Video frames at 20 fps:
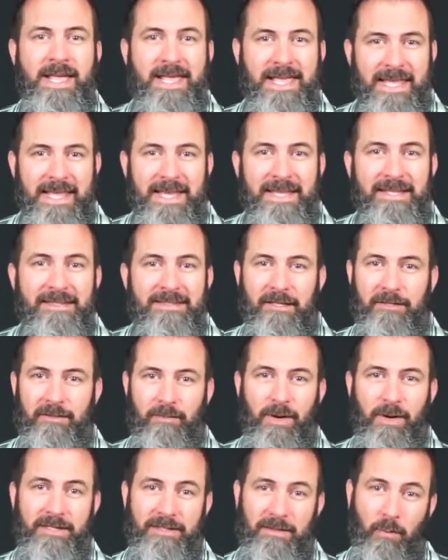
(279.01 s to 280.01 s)
easiest
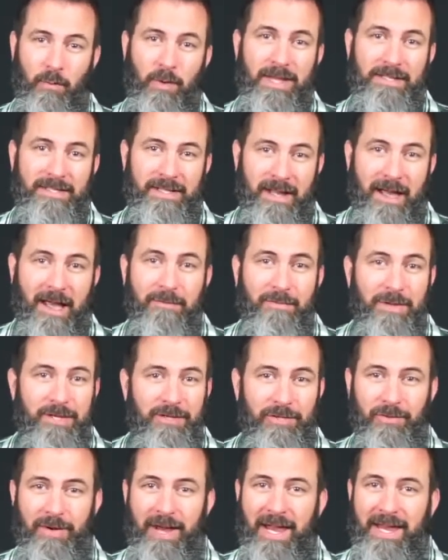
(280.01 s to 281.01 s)
ways, the ways that I've been
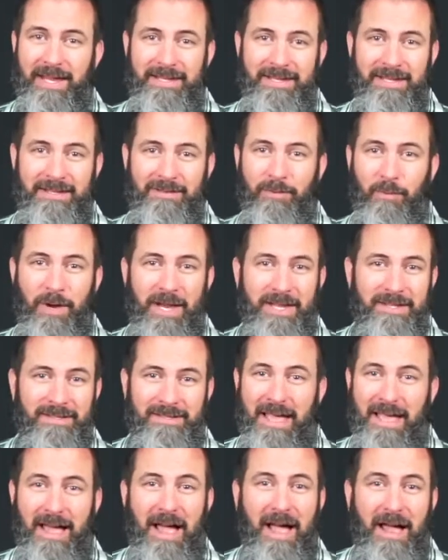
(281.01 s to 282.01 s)
trained and the ways
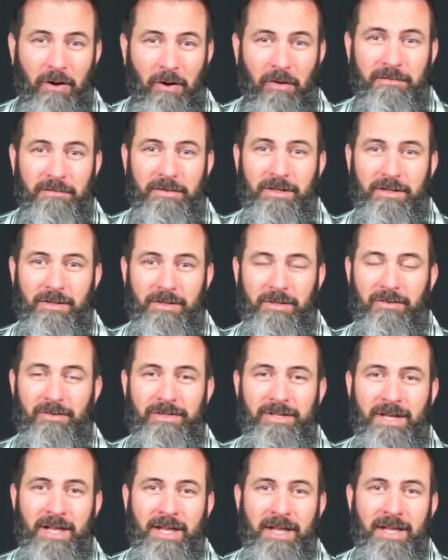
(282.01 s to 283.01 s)
that I often use,